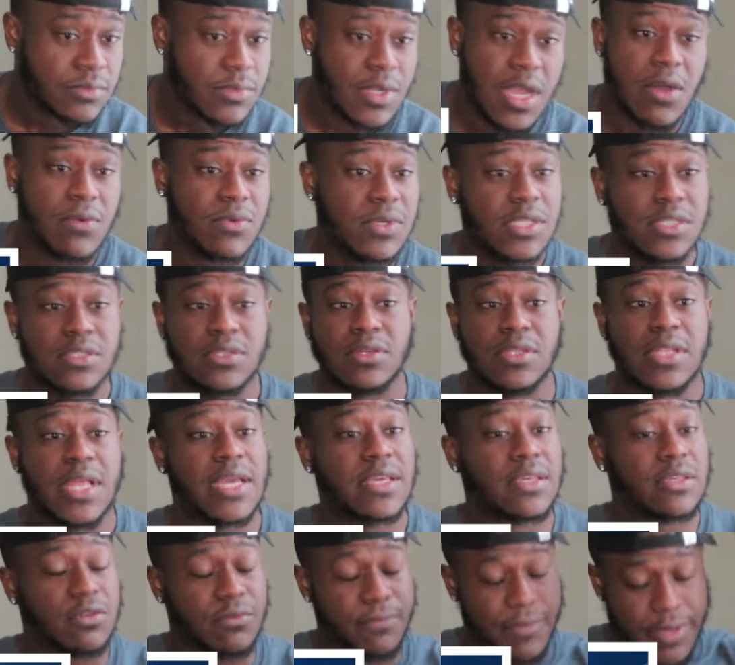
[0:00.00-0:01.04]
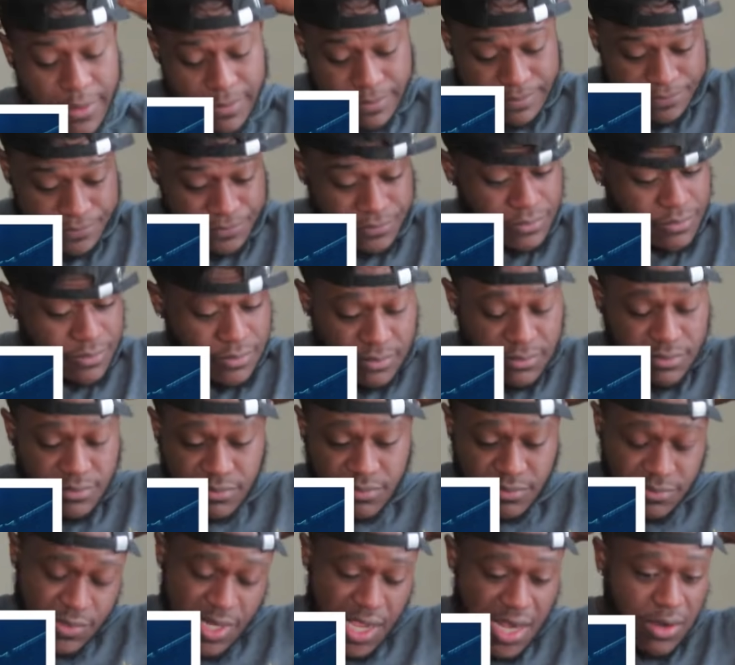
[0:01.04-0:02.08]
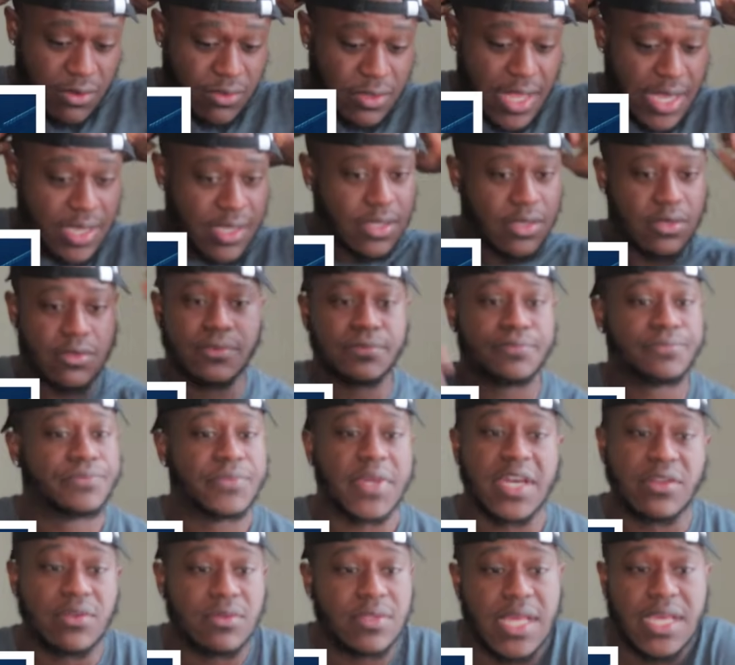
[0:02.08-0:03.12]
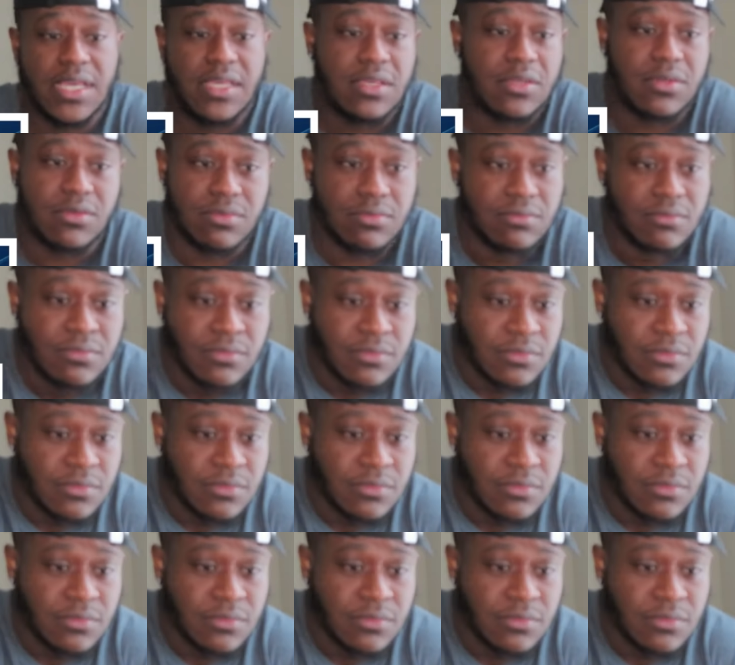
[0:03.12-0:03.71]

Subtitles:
I really don't like you, man. I don't like you. I don't like you.